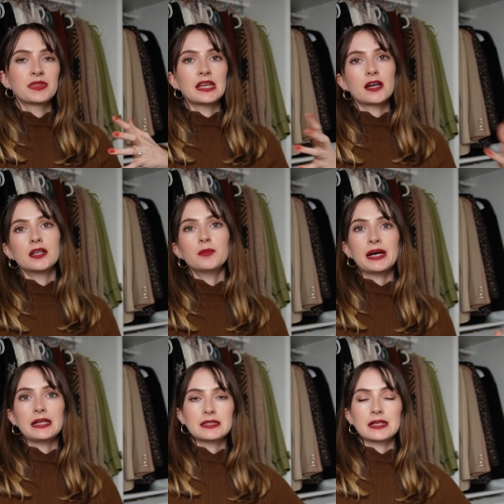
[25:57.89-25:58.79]
they kind of
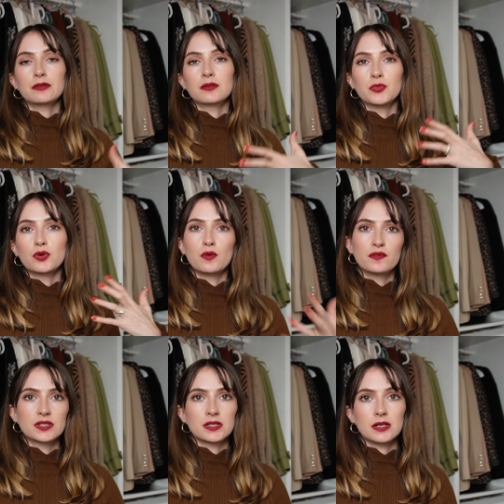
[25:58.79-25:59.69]
balance out the more
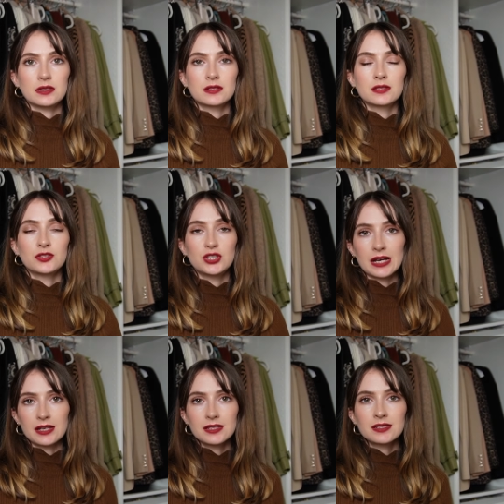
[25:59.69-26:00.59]
oversized
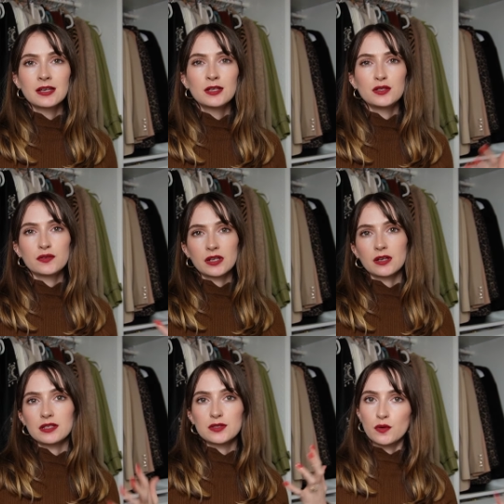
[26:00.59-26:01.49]
jacket. So you kind of
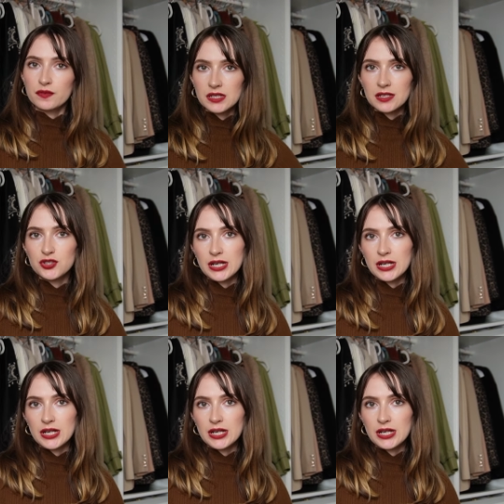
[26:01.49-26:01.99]
got this oversized